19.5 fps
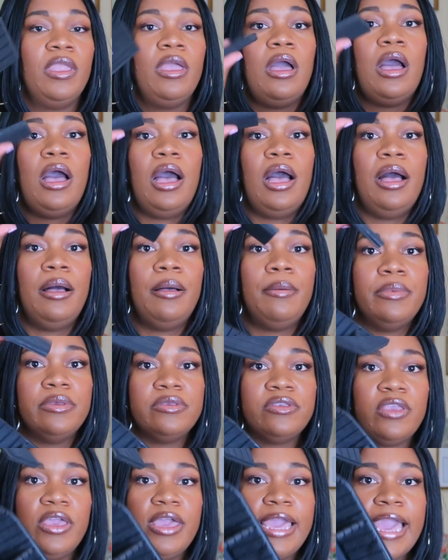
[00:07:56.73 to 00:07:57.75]

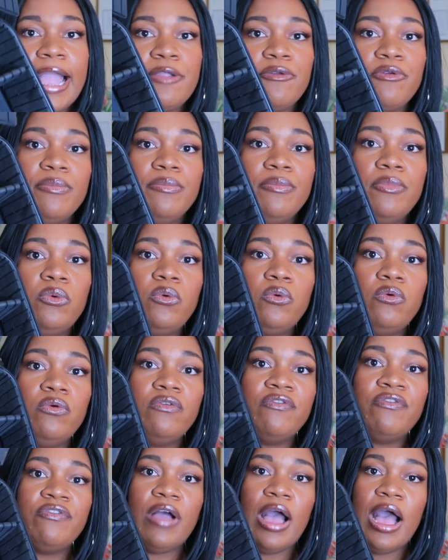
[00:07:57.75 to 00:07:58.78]
So you can
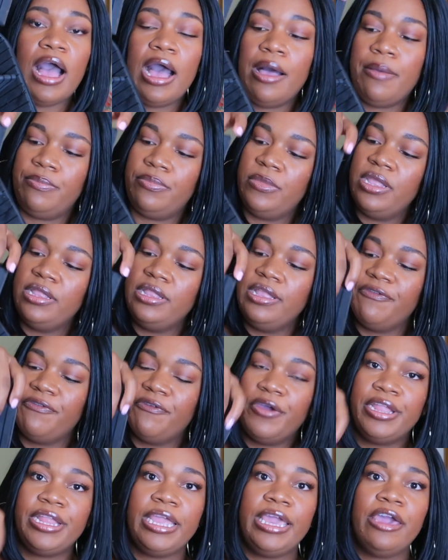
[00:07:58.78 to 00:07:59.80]
remove the
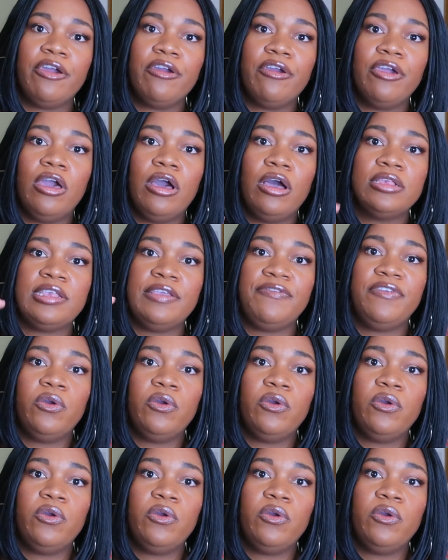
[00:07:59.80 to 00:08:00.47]
different areas if